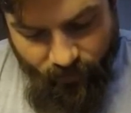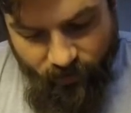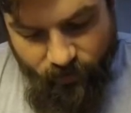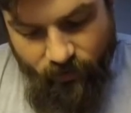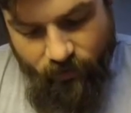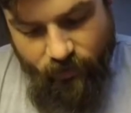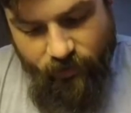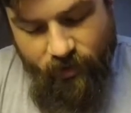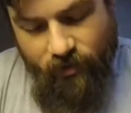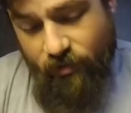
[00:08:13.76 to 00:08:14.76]
Actually, no,
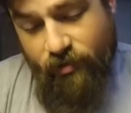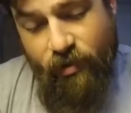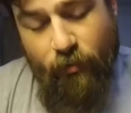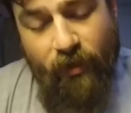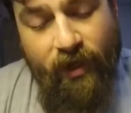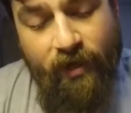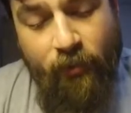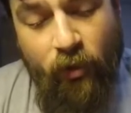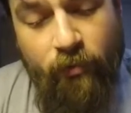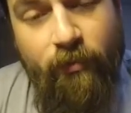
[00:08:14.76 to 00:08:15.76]
there's not. There's no play
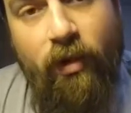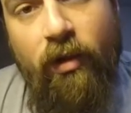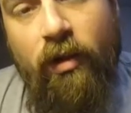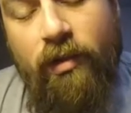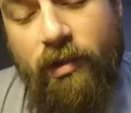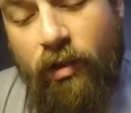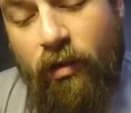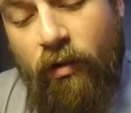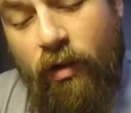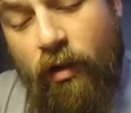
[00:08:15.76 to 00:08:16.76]
anymore.
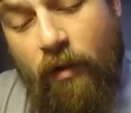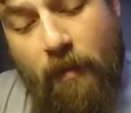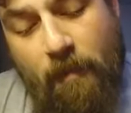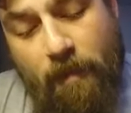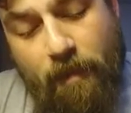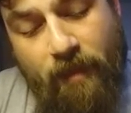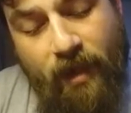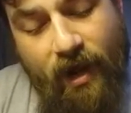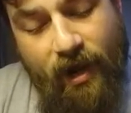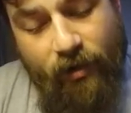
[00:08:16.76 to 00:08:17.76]
So
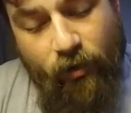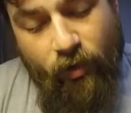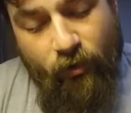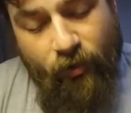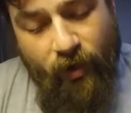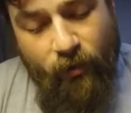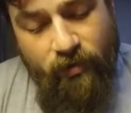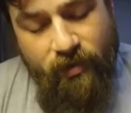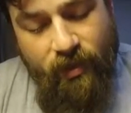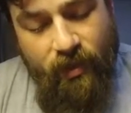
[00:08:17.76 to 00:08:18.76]
I don't know if that
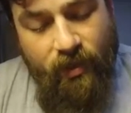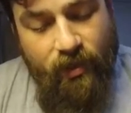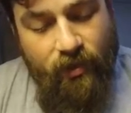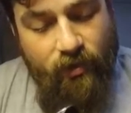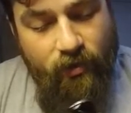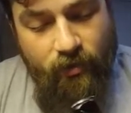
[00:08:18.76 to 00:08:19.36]
was the